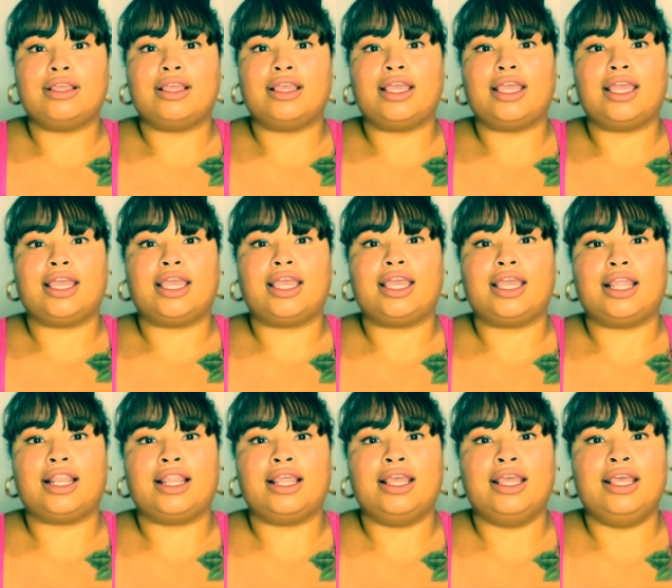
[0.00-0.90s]
And
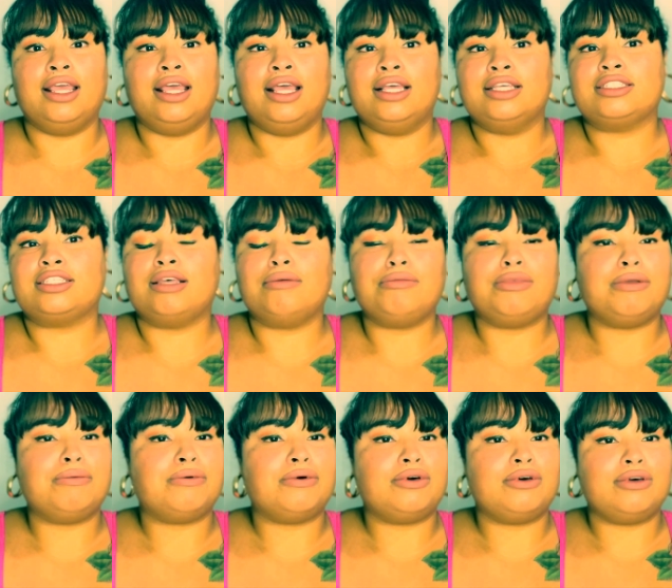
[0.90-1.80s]
some
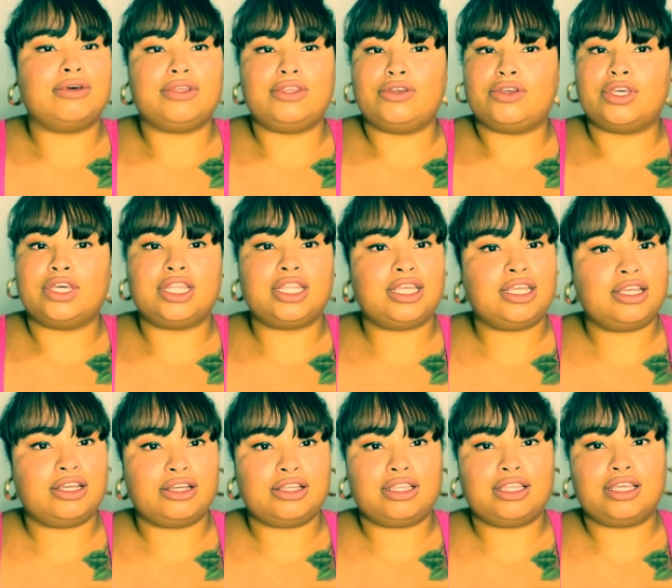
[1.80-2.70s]
people, you couldn't
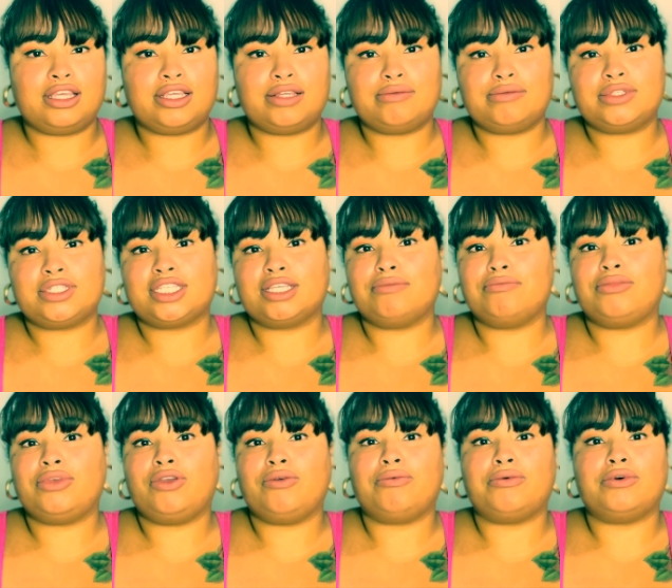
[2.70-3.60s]
hear them. Some
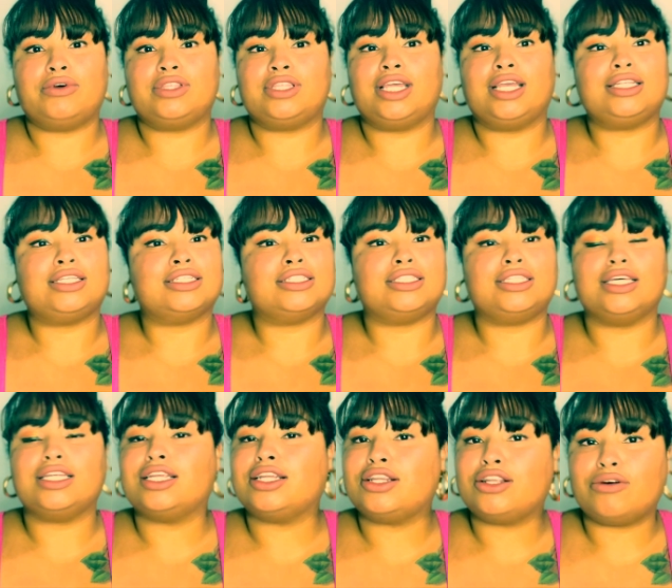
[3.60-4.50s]
people, they just
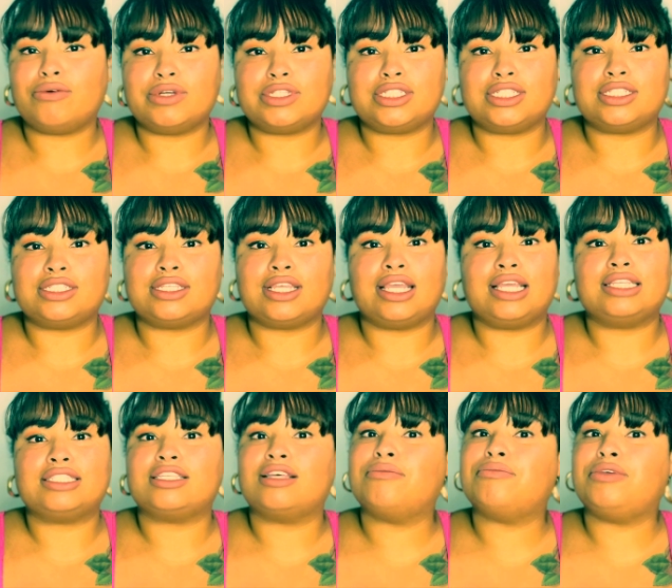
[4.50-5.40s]
didn't know what to say.
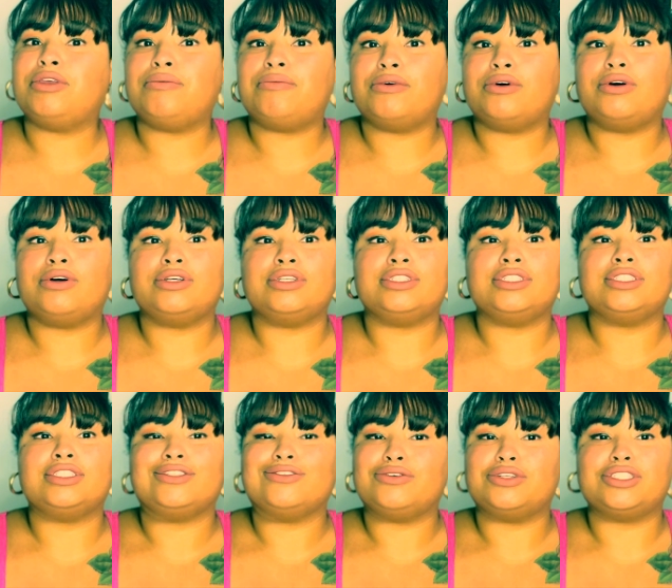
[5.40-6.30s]
Some people
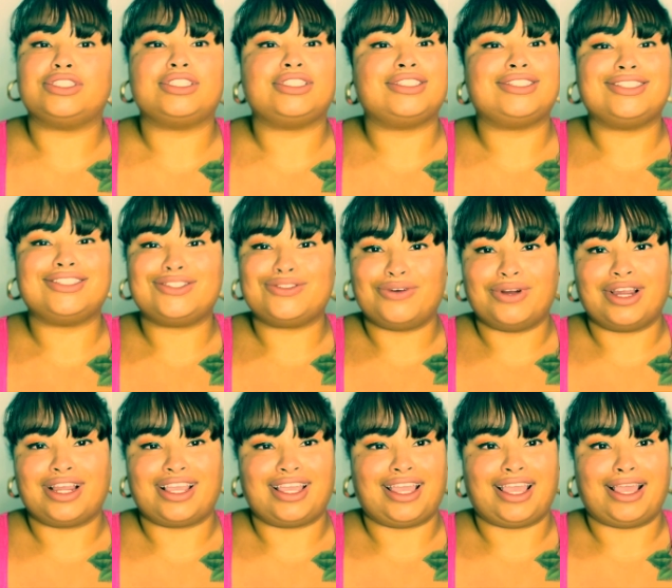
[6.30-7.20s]
was
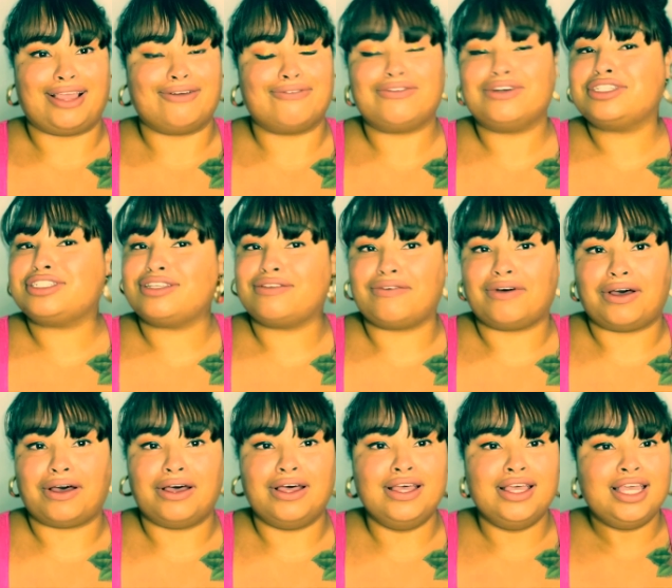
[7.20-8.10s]
twerking. First of
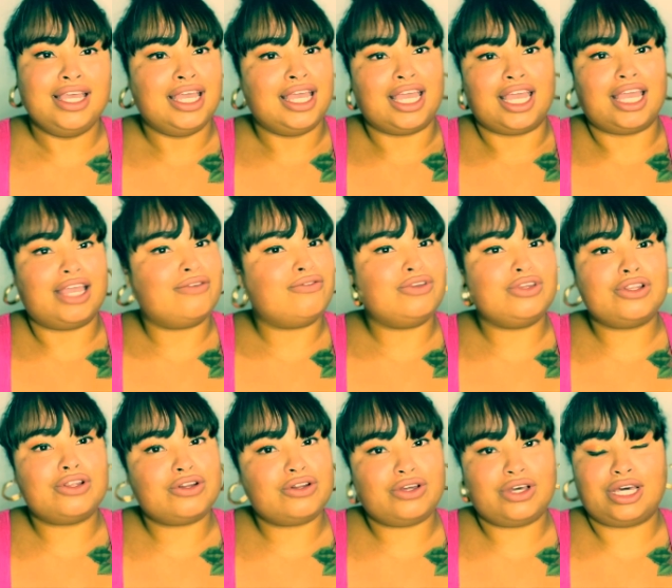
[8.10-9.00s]
all, if you
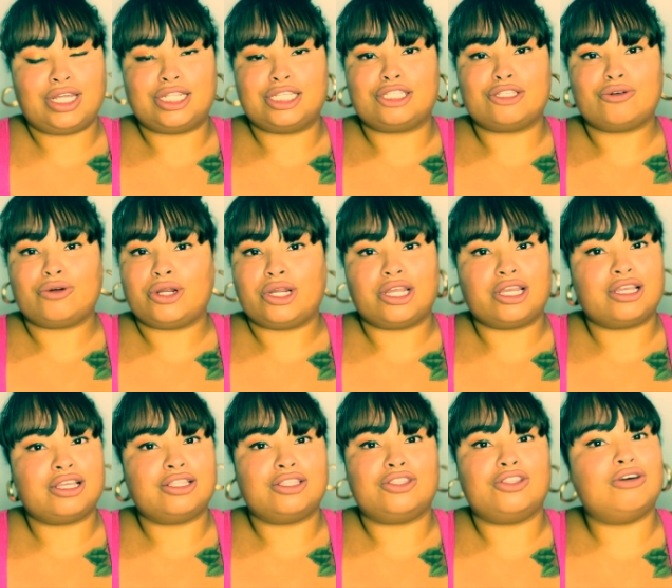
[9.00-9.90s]
don't know how to twerk,
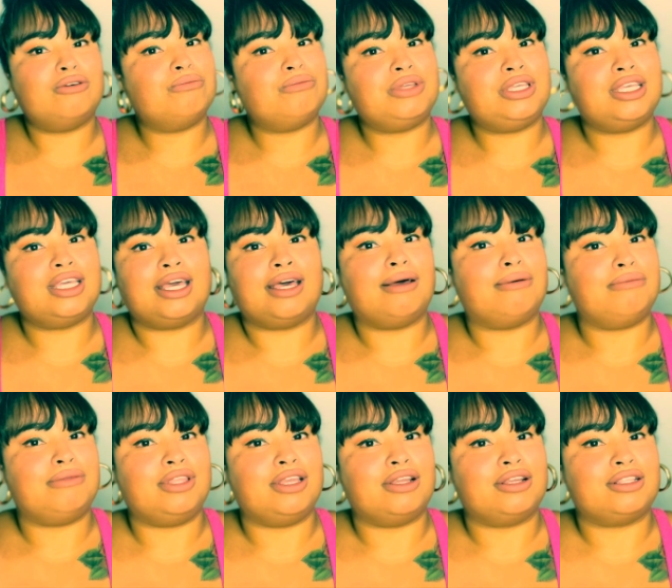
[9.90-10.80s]
don't be up
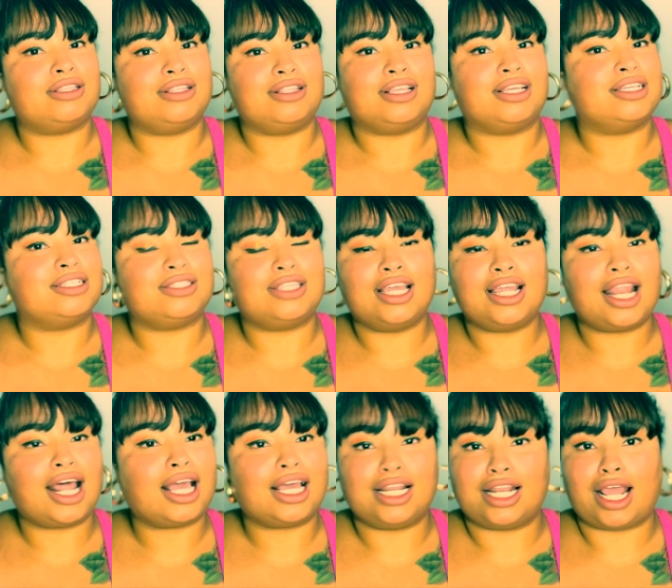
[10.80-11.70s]
there, because they're
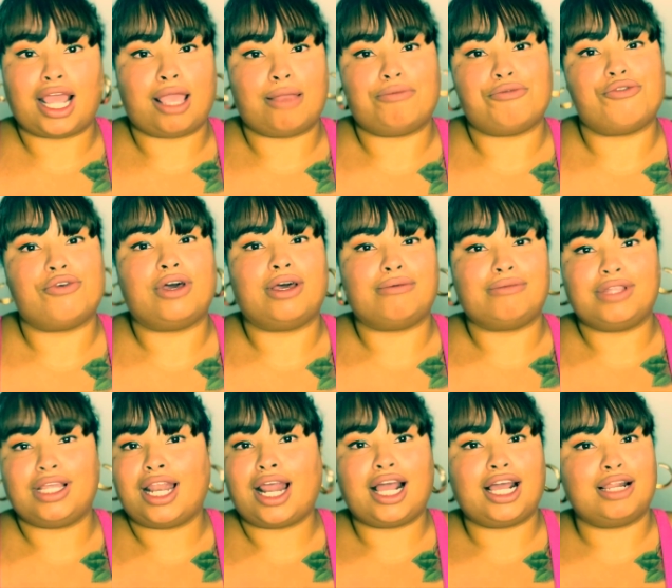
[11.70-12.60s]
not gonna hype you up. They're
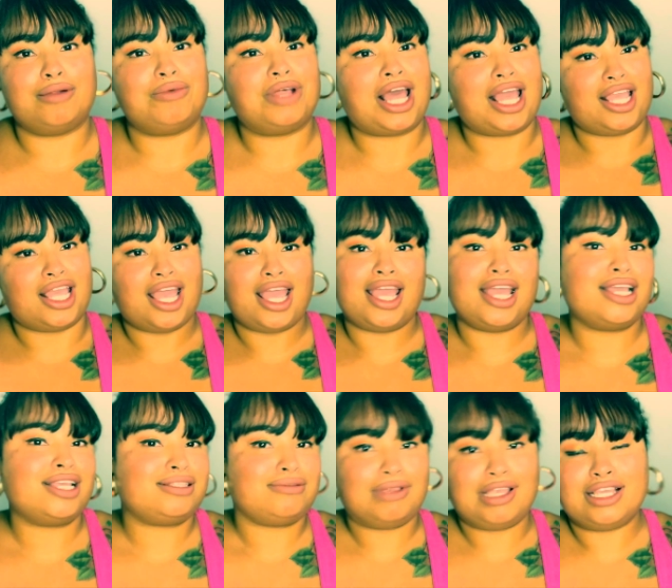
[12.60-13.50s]
not gonna be like,
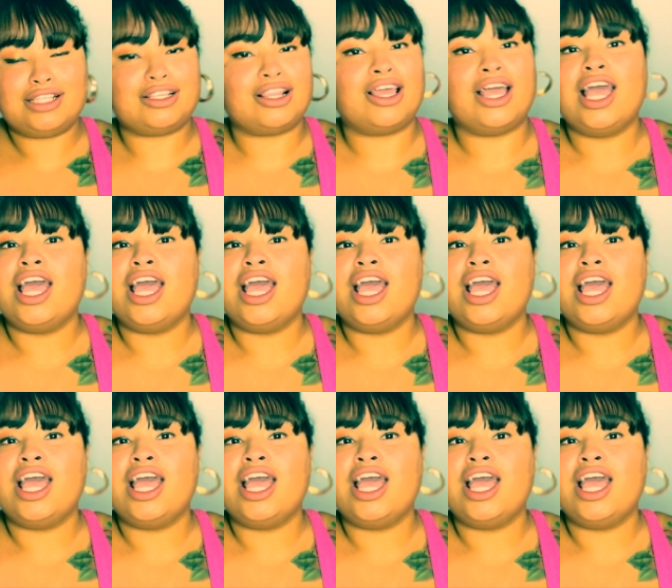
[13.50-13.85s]
yes, baby.